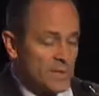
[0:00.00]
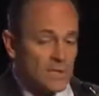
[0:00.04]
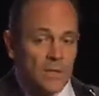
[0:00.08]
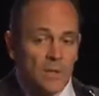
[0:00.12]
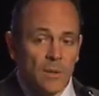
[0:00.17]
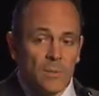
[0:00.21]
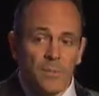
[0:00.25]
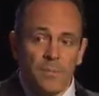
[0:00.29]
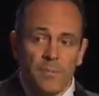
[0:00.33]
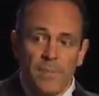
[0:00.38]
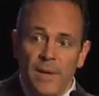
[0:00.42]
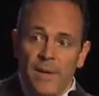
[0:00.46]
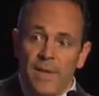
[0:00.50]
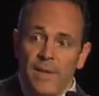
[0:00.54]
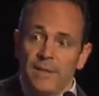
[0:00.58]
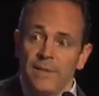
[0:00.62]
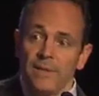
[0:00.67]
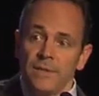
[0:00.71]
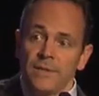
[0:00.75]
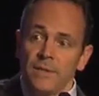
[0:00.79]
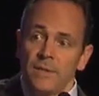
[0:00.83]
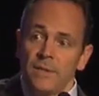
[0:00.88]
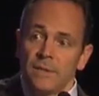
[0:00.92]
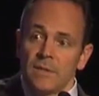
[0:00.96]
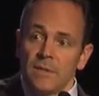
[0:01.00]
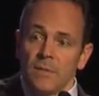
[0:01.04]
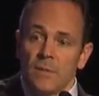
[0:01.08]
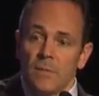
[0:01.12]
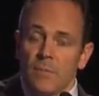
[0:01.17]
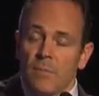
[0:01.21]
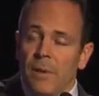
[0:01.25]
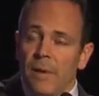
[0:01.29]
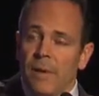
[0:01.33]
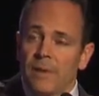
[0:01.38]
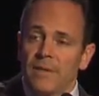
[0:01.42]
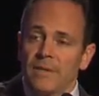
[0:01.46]
little pins, these little
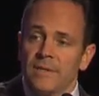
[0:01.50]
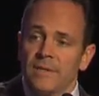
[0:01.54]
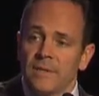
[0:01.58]
buttons.